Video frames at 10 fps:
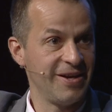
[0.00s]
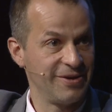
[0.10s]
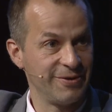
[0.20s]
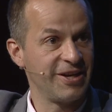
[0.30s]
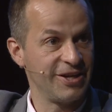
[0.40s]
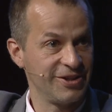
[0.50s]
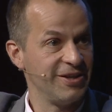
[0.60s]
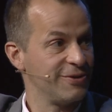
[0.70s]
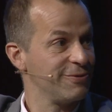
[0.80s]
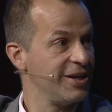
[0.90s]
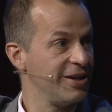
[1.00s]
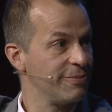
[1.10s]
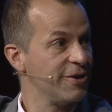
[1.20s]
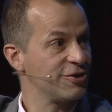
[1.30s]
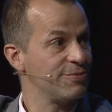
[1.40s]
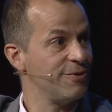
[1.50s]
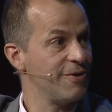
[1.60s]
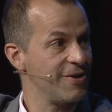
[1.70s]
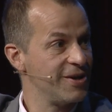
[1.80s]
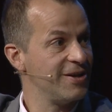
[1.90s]
education and training much
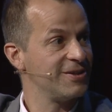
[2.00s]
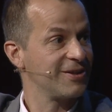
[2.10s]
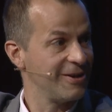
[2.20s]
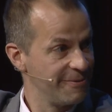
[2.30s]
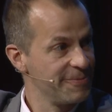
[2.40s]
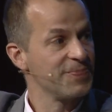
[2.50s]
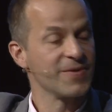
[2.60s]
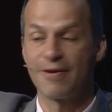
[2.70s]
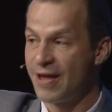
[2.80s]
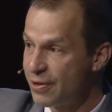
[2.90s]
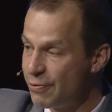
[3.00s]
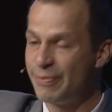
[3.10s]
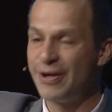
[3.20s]
more than healthcare. Thank you very